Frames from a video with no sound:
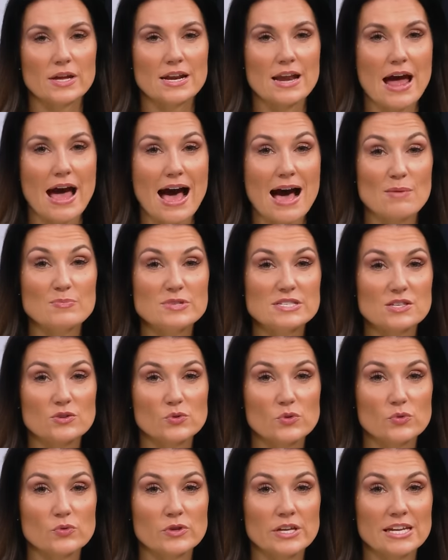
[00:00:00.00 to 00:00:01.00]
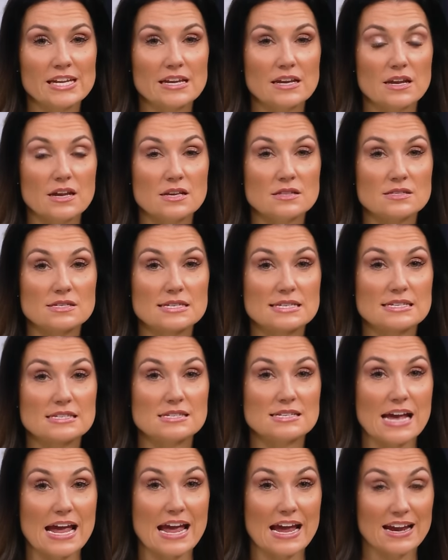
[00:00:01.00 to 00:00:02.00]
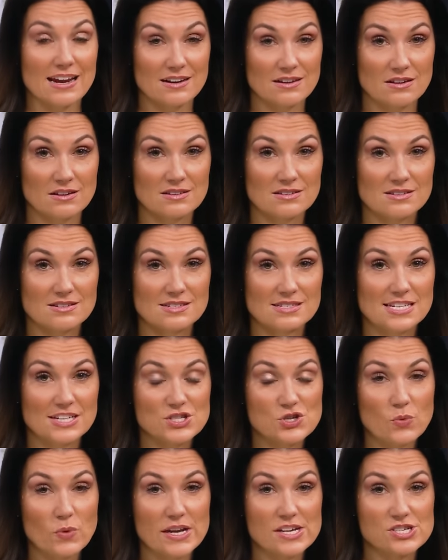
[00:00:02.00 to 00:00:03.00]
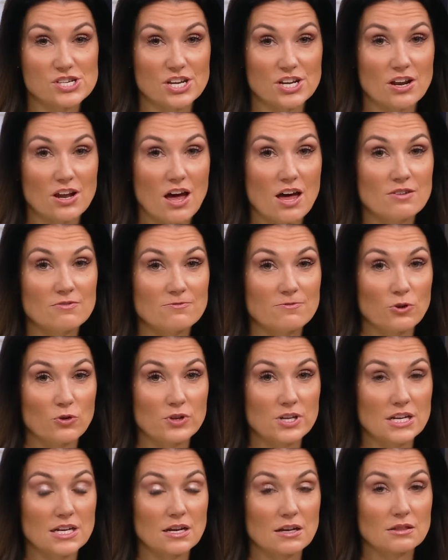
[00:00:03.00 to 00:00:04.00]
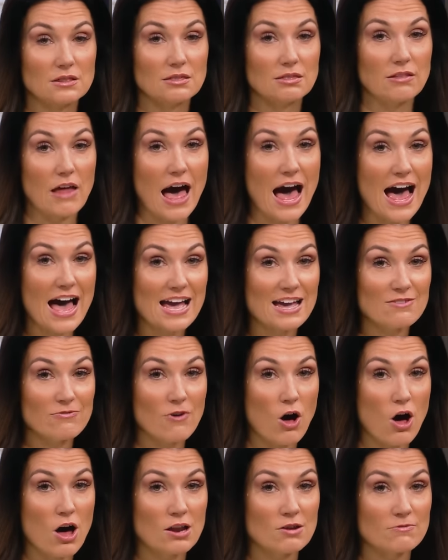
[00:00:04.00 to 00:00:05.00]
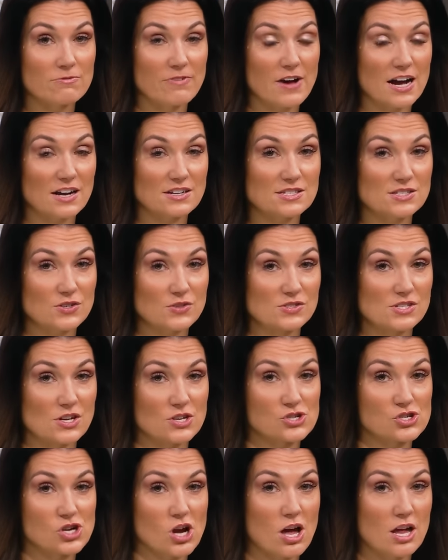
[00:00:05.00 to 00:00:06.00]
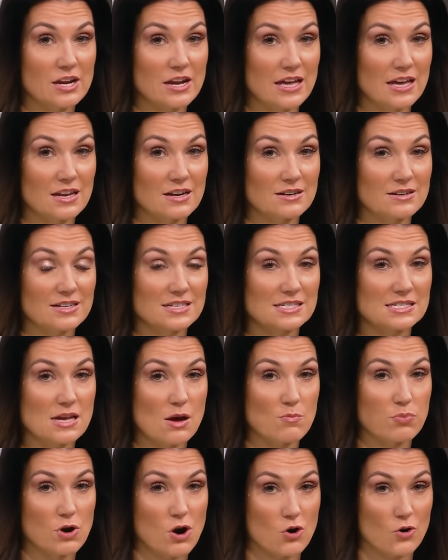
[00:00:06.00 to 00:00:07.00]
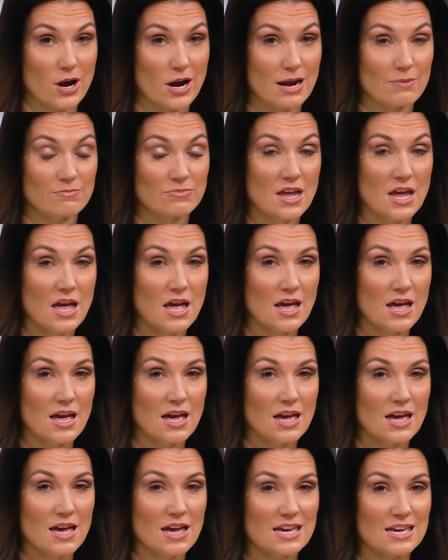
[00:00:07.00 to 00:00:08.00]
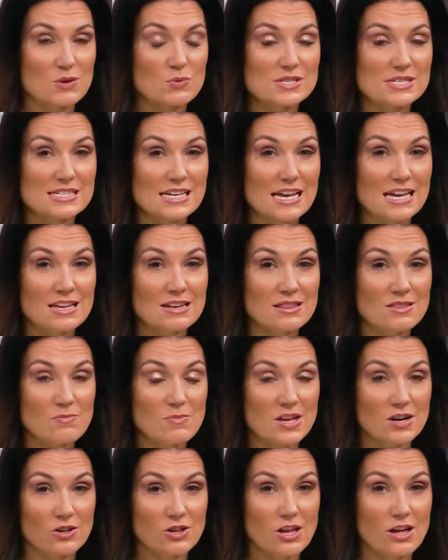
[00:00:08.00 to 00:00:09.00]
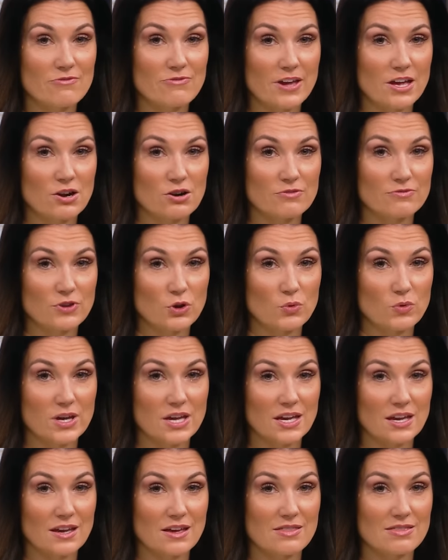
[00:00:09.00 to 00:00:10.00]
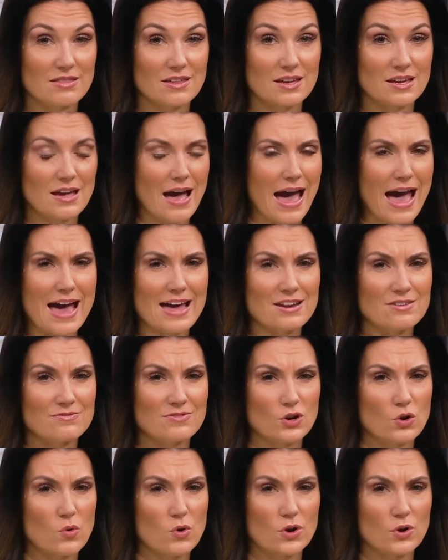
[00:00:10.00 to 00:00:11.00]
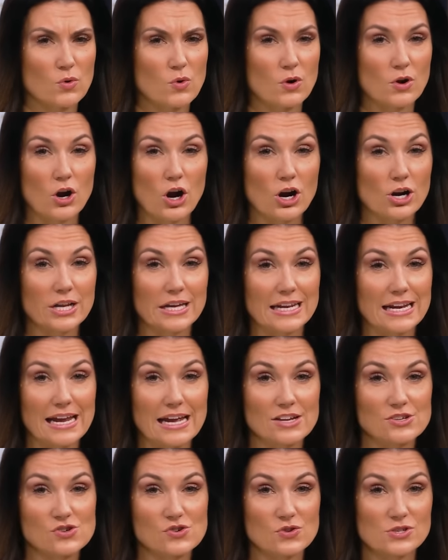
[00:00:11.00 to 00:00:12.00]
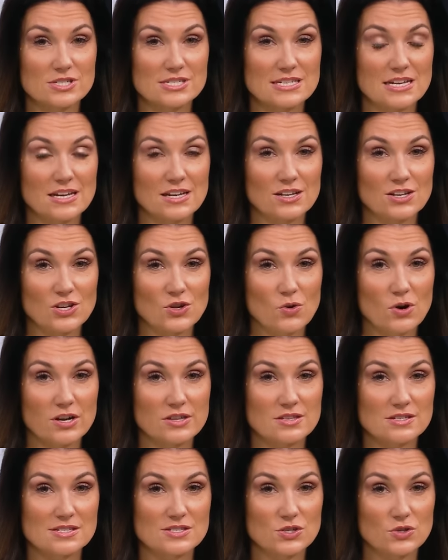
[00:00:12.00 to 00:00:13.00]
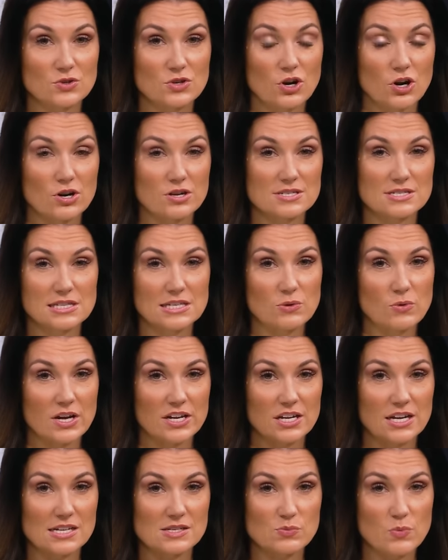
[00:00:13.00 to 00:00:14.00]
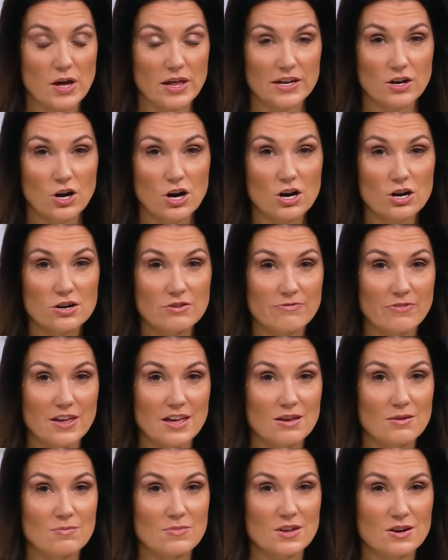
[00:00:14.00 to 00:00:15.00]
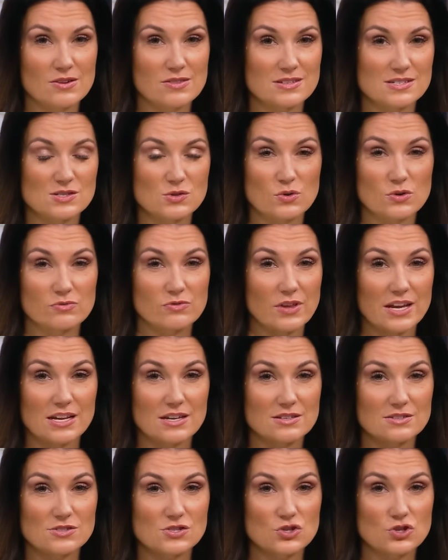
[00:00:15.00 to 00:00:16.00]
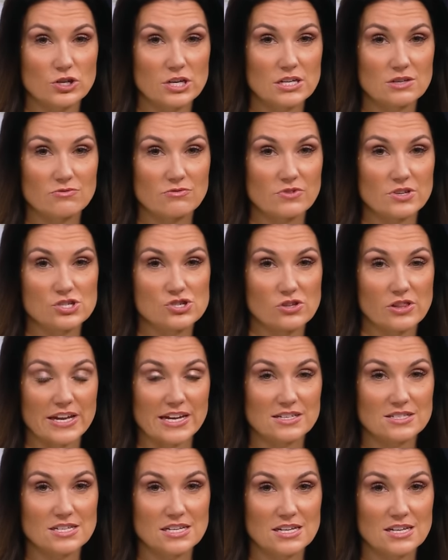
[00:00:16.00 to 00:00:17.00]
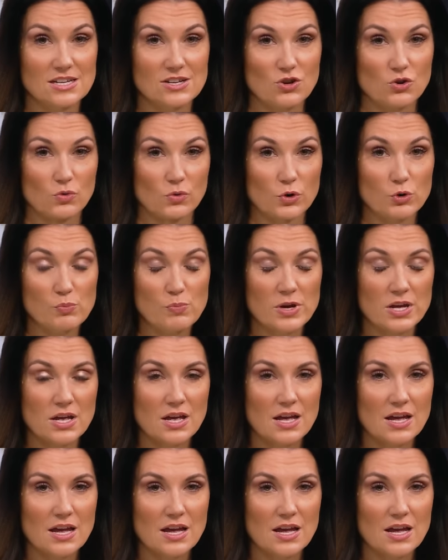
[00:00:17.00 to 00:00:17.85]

an absolutely insane situation unfolded live on Fox News, on Sean Hannity's program. He was in the middle of interviewing the head of the quote-unquote Guardian Angels in New York, this dude, Curtis Lewa. You guys probably heard of him. They're this sort of like street vigilante group.